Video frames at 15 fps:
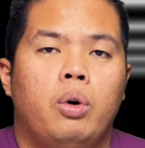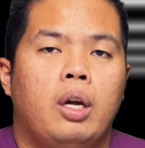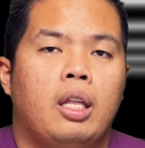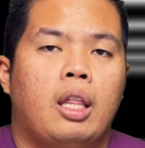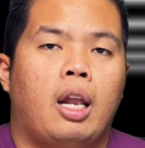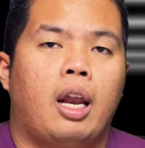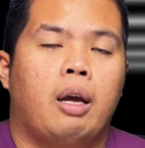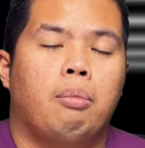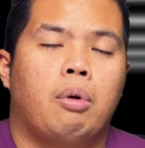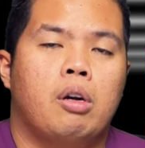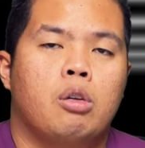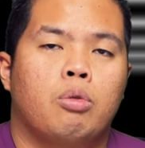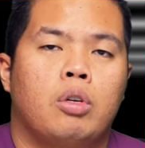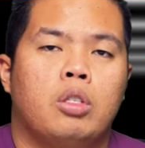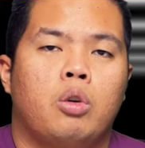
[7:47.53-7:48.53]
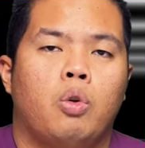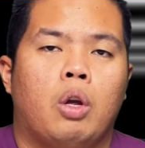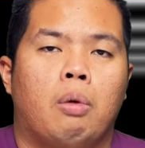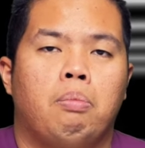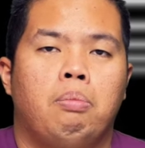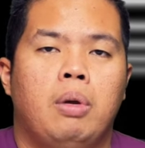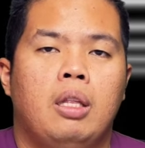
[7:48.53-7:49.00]
hit that like button as well, so you
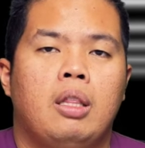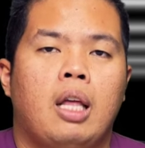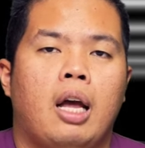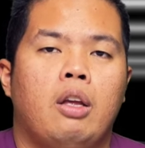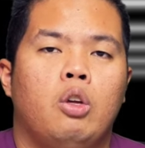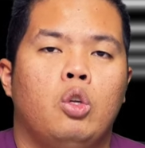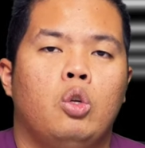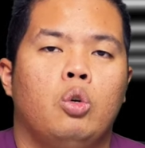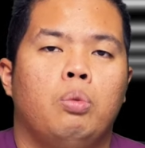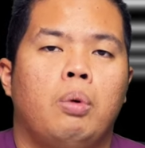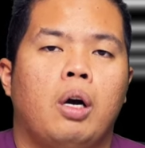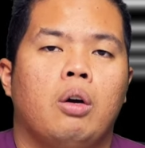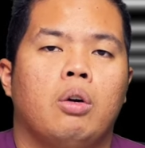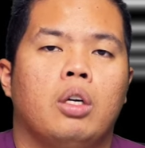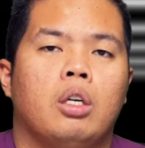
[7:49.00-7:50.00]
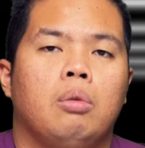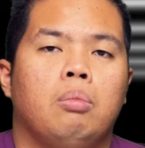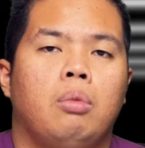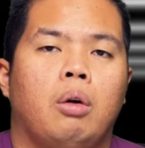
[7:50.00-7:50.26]
can beat that YouTube algorithm.